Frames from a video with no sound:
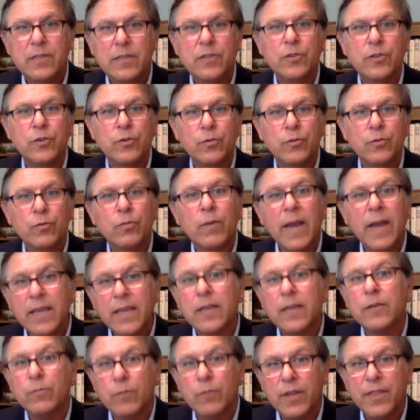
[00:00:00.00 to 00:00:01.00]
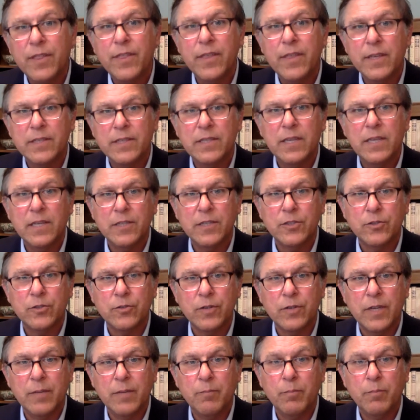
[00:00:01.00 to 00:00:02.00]
to reckon with this
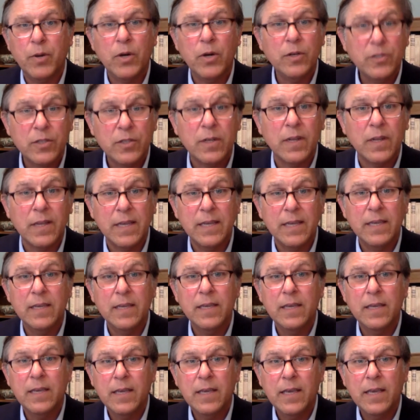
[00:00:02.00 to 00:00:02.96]
history personally